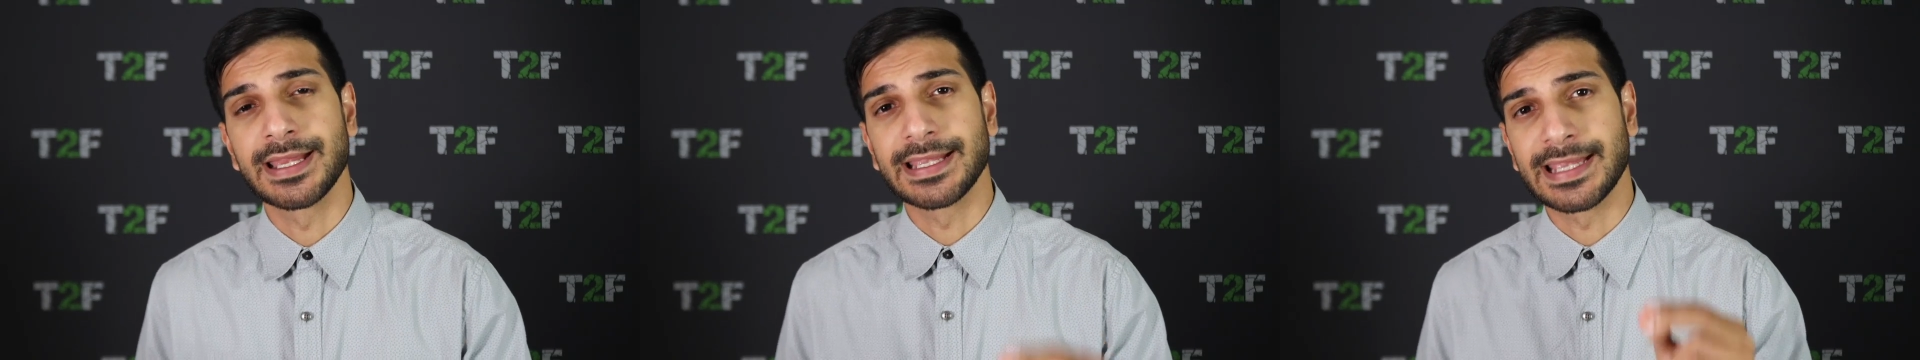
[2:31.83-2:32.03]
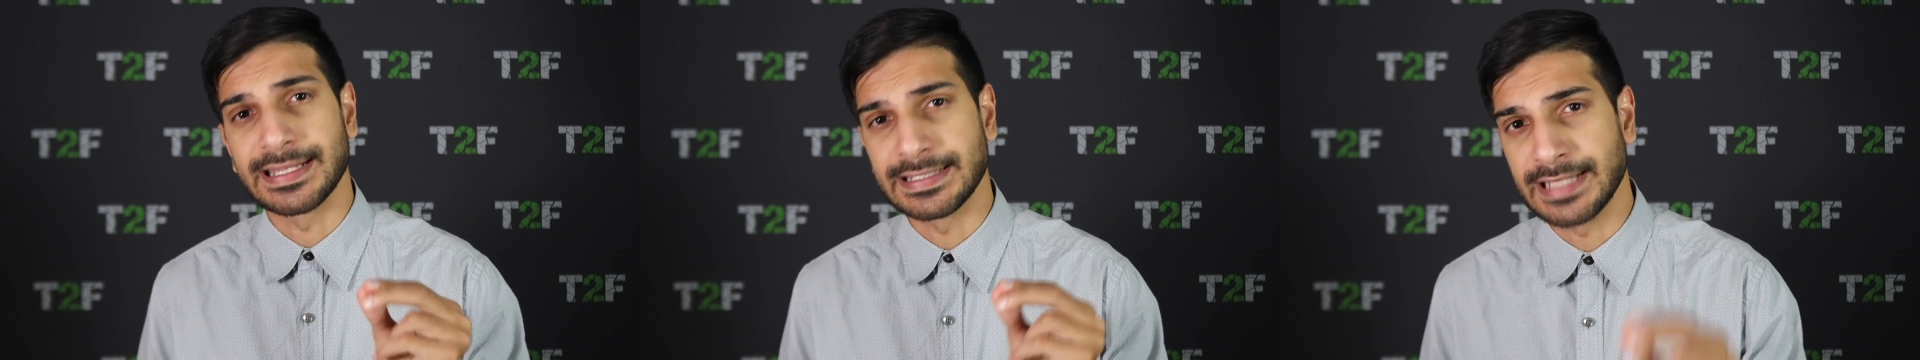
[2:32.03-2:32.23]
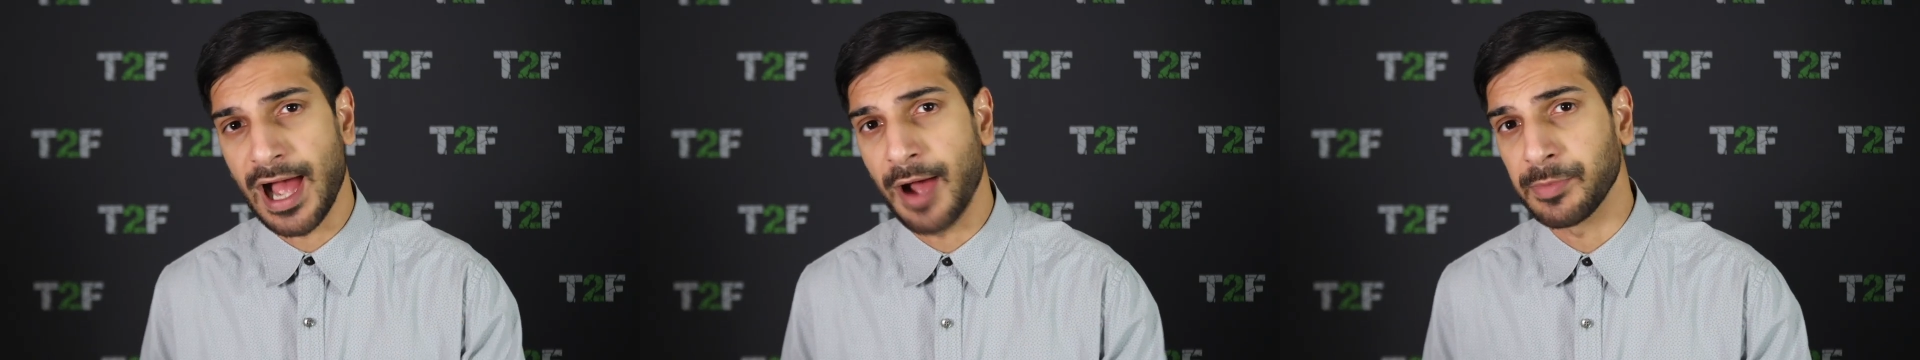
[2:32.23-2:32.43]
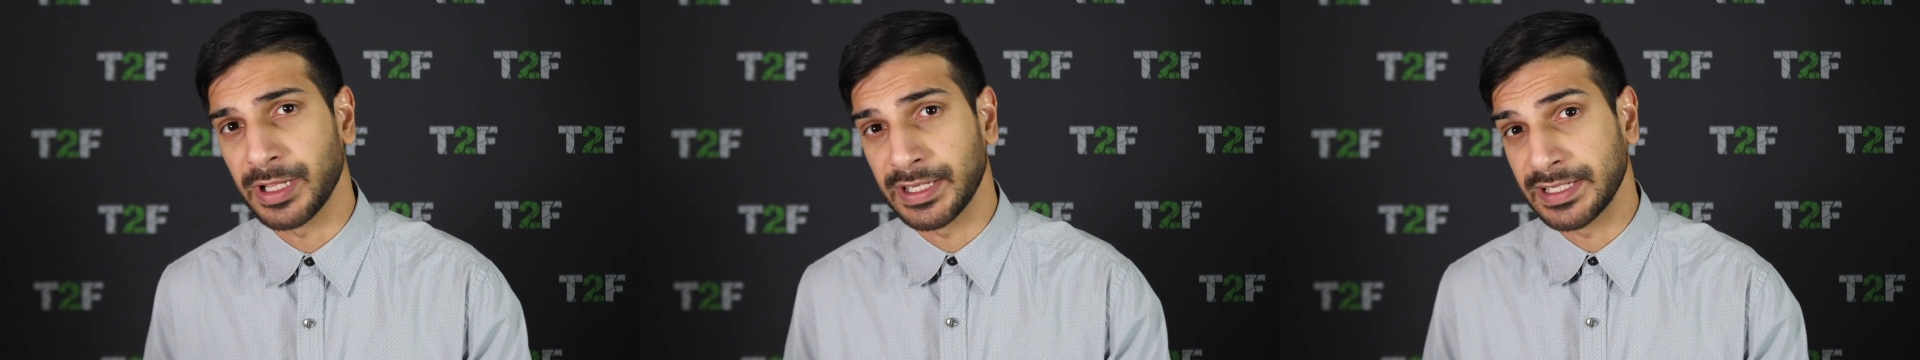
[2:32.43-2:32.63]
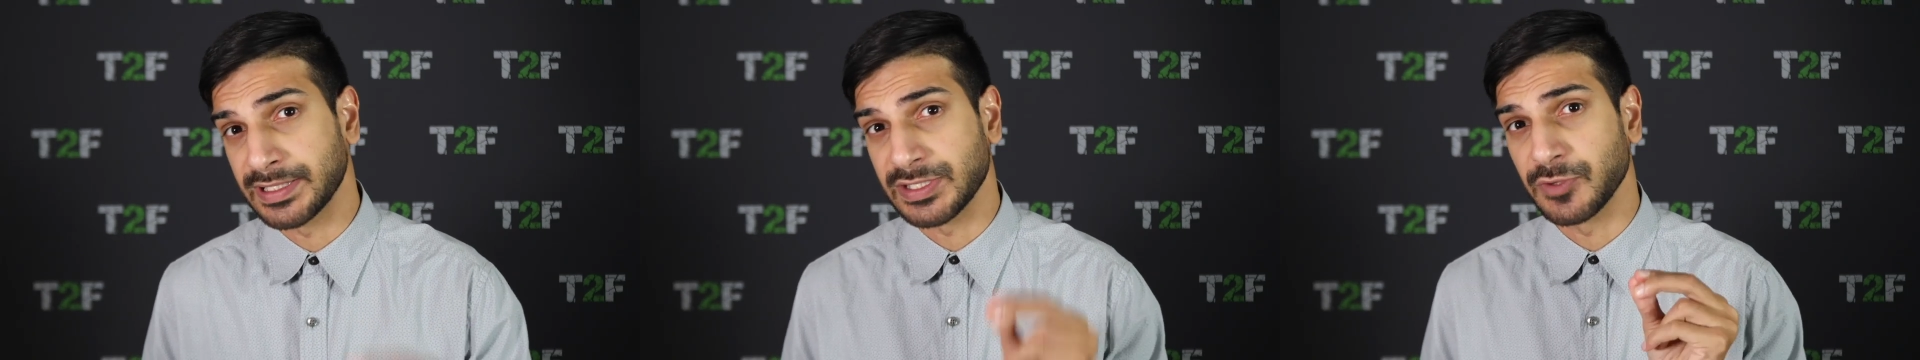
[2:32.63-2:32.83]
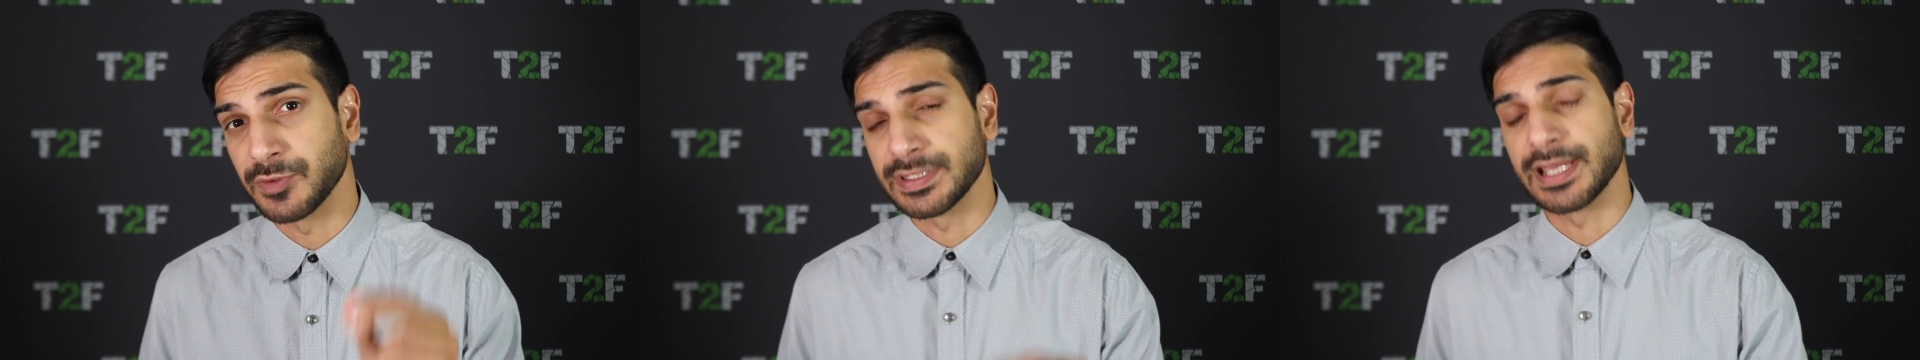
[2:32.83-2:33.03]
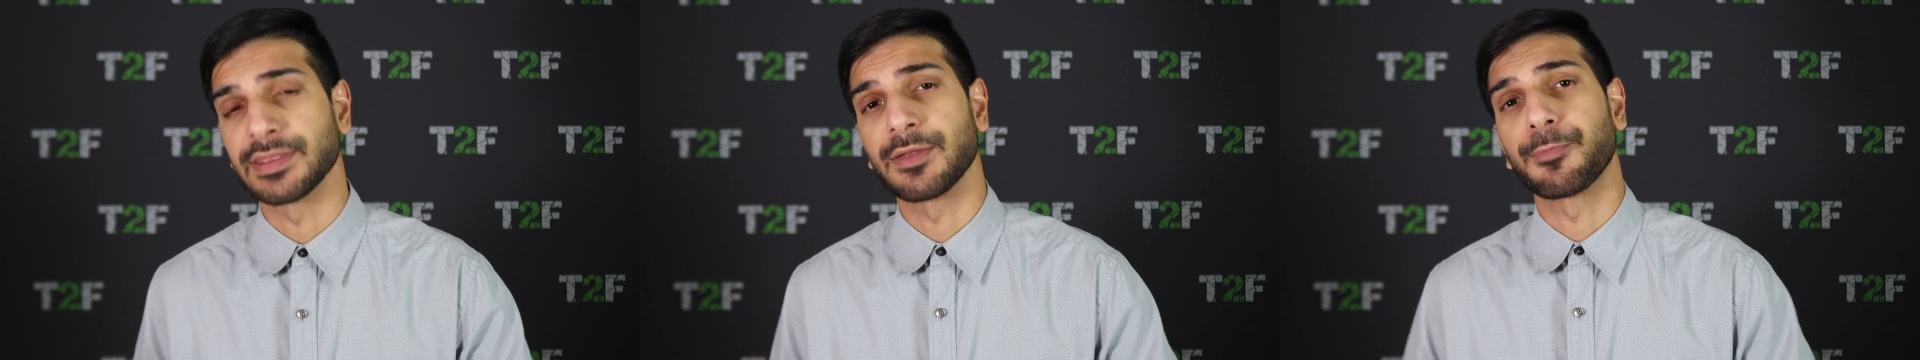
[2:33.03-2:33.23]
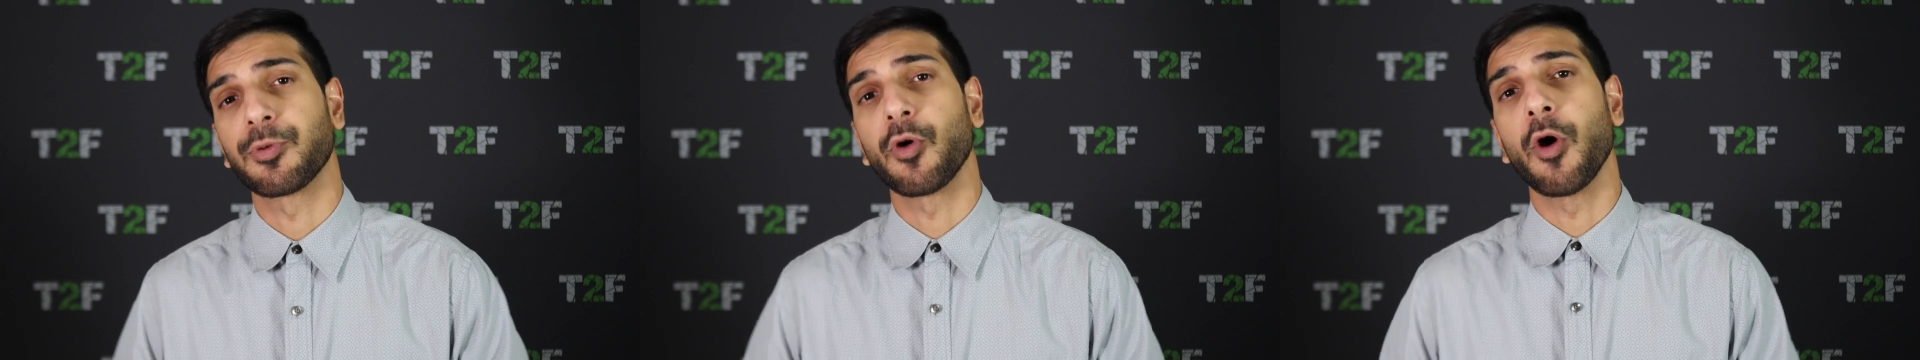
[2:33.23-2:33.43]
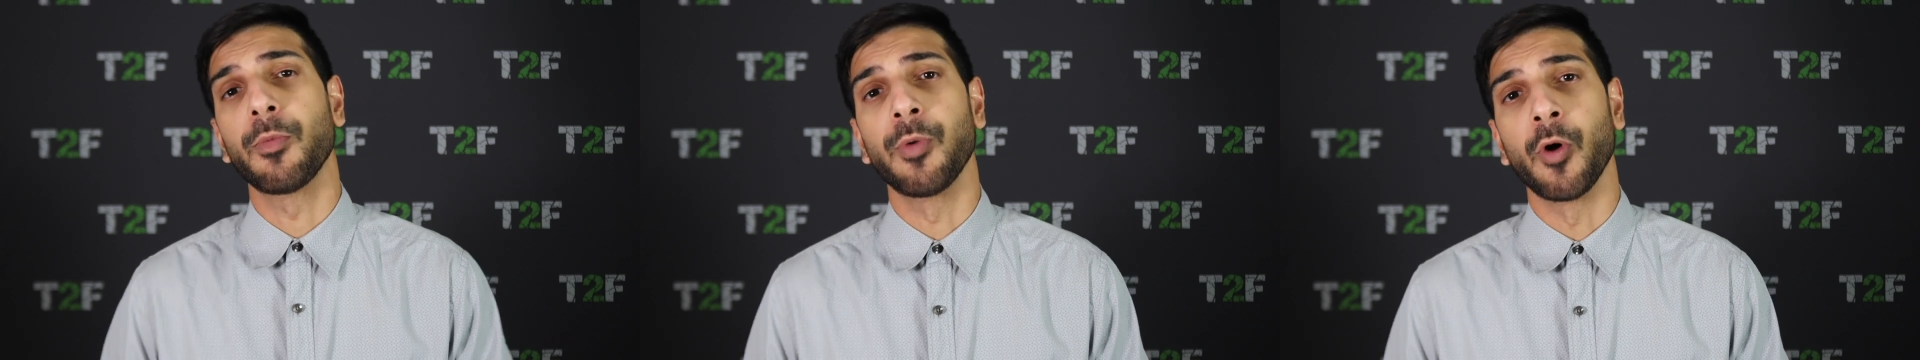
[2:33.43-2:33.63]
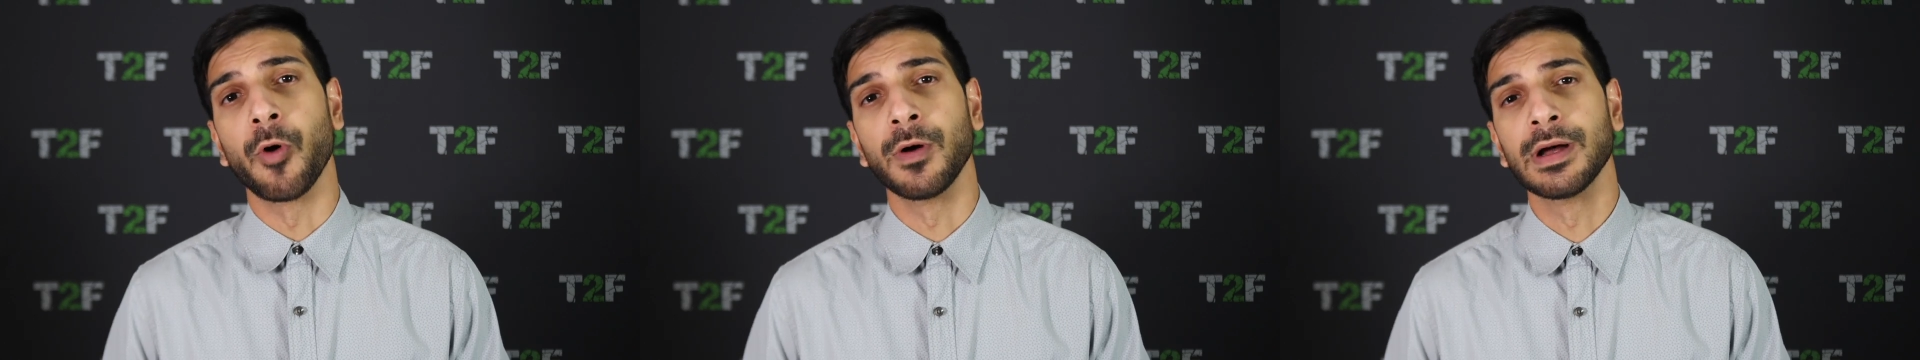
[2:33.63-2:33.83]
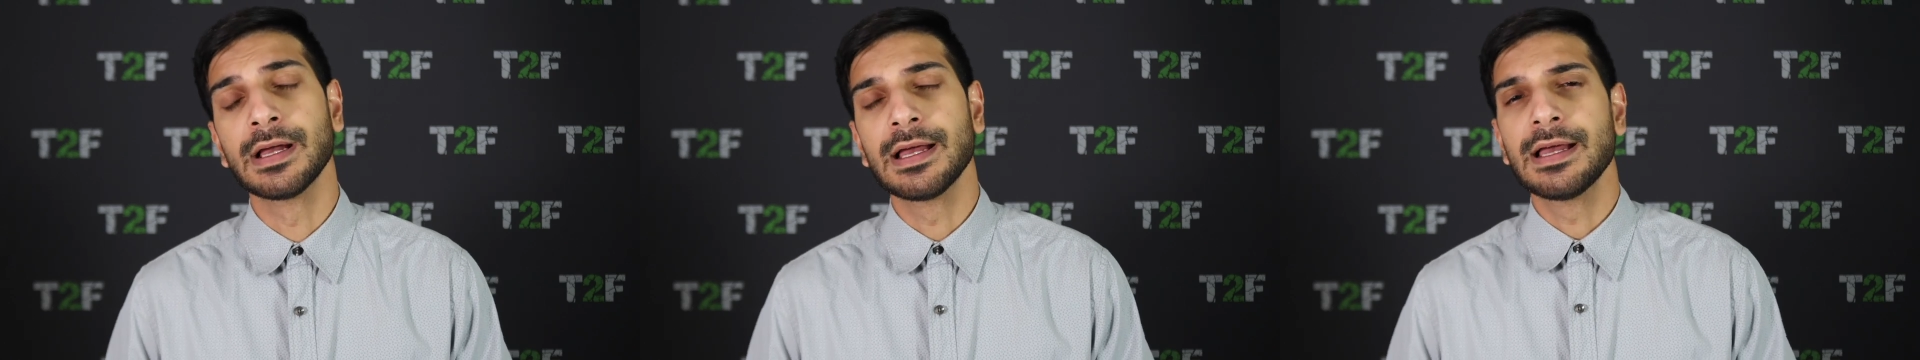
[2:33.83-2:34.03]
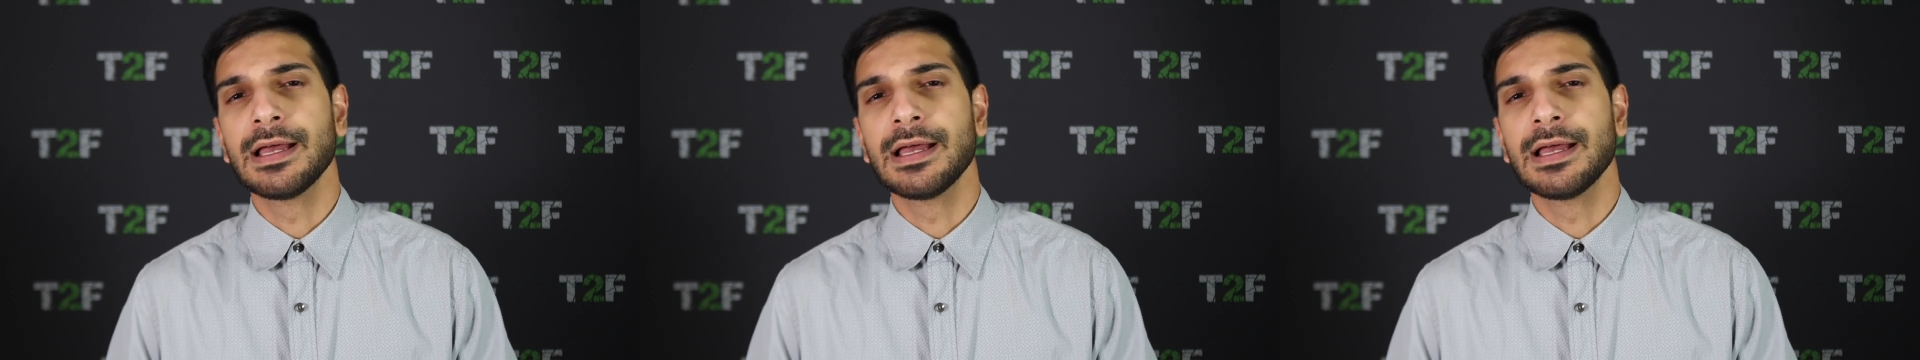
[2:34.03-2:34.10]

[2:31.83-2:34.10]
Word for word: get nominated to attend the Pro Bowl.